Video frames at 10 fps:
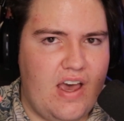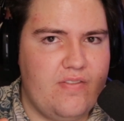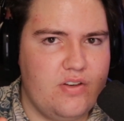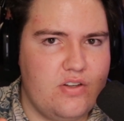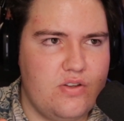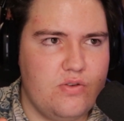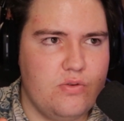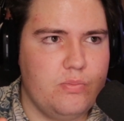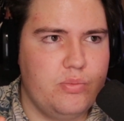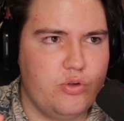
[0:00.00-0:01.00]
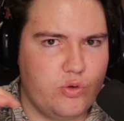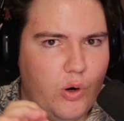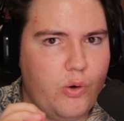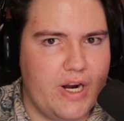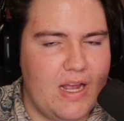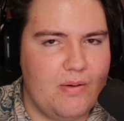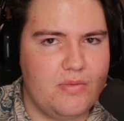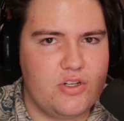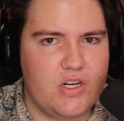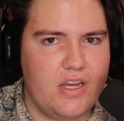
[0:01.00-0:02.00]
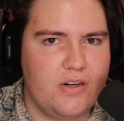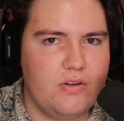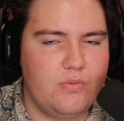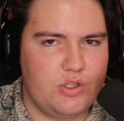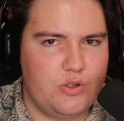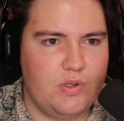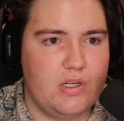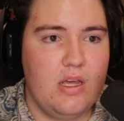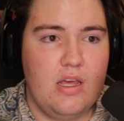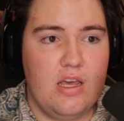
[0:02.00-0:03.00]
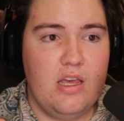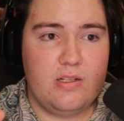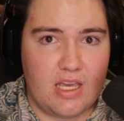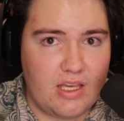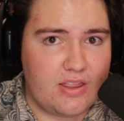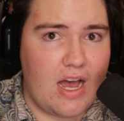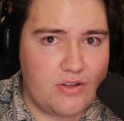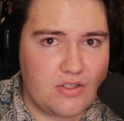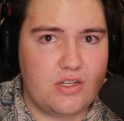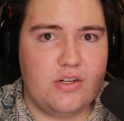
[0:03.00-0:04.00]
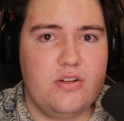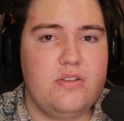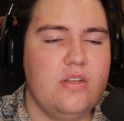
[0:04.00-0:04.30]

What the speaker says: of having to program the shader, which would take 1,000 years.